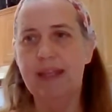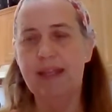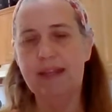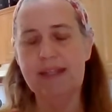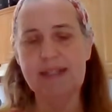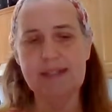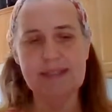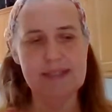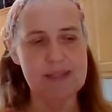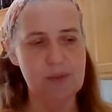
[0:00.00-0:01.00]
And
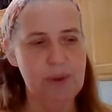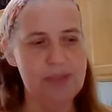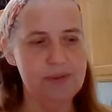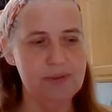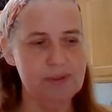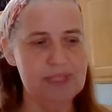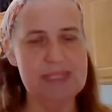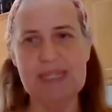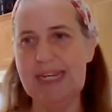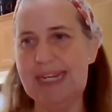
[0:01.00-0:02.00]
the weather
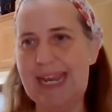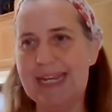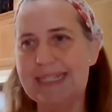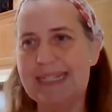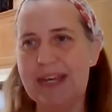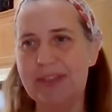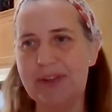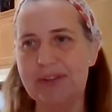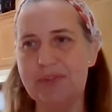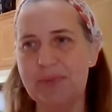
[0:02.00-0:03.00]
is getting nasty out
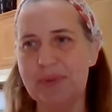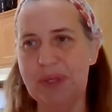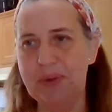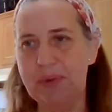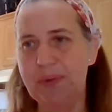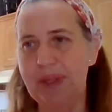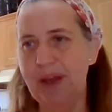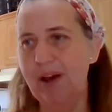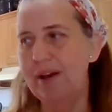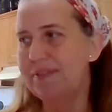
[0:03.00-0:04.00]
there. It's really cooling
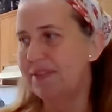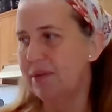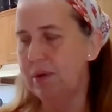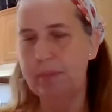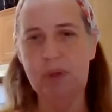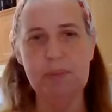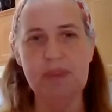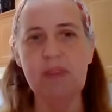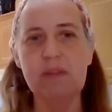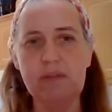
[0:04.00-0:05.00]
off, so I'm
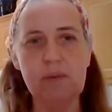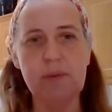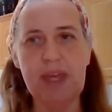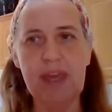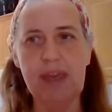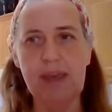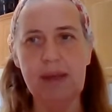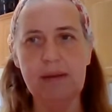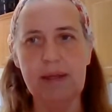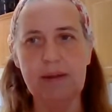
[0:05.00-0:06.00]
hoping they'll do okay.
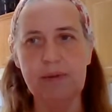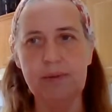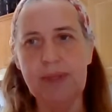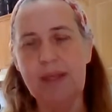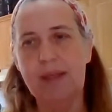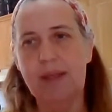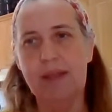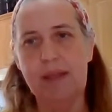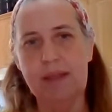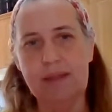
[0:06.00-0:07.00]
I know
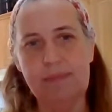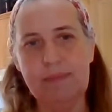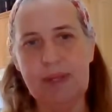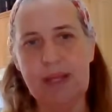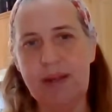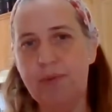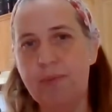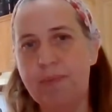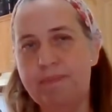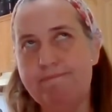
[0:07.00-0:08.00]
in
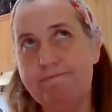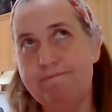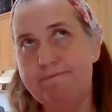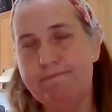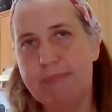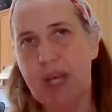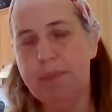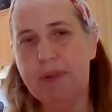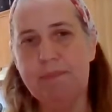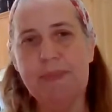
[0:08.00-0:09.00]
another
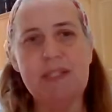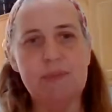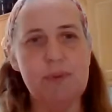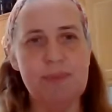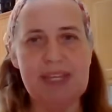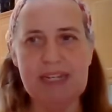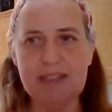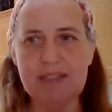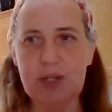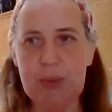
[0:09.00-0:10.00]
couple of months we'll be getting
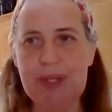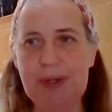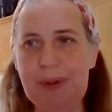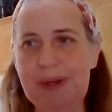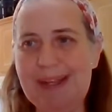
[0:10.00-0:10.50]
snow here.